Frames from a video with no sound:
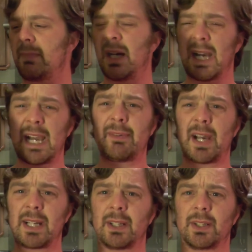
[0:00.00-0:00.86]
I have
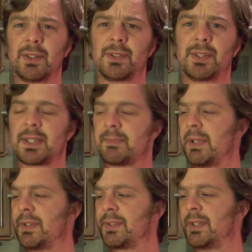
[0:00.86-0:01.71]
had it a good six
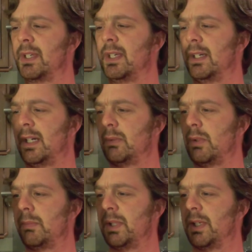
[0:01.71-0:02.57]
months, I
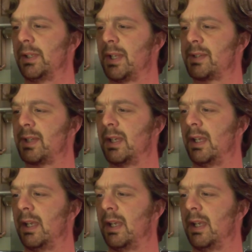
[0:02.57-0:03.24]
will be honest.